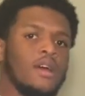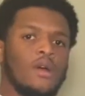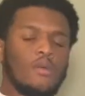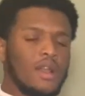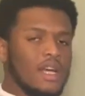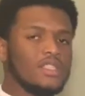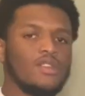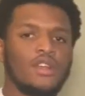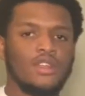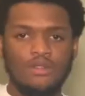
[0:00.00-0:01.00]
When I
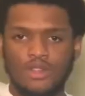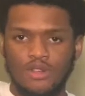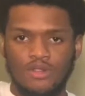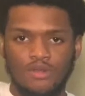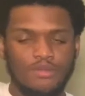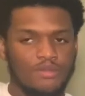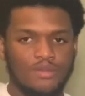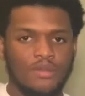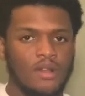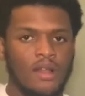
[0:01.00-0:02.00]
started YouTube,
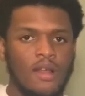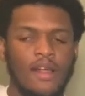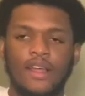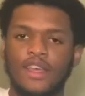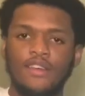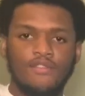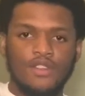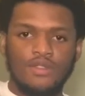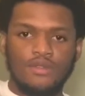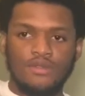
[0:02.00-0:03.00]
get
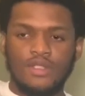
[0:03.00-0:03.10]
views,